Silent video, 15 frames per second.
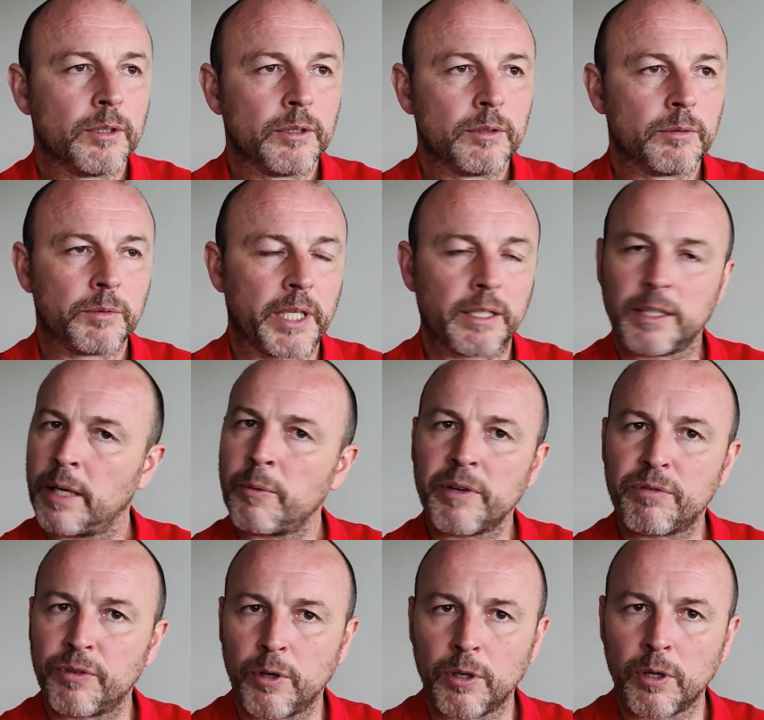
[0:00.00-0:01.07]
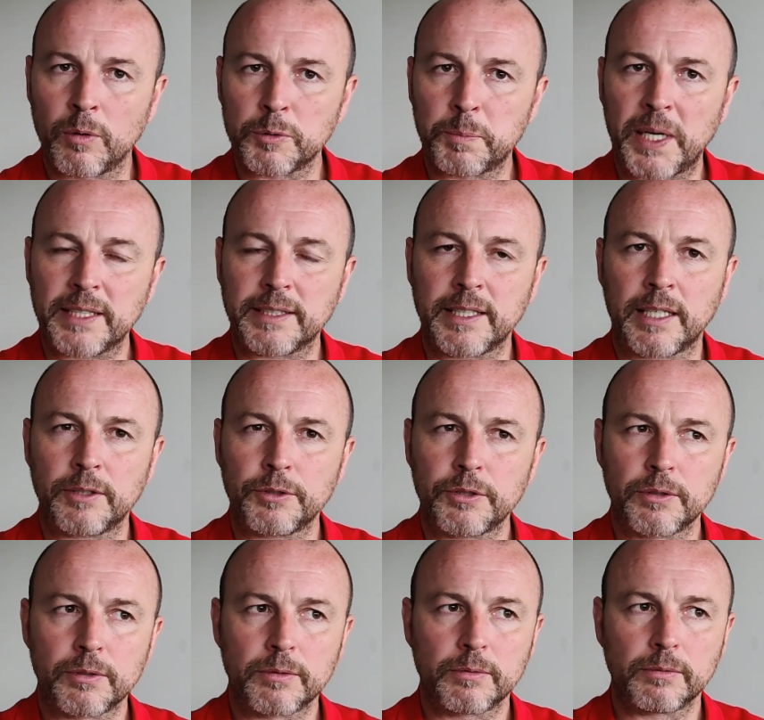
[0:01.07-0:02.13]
They went 4 goals better than us.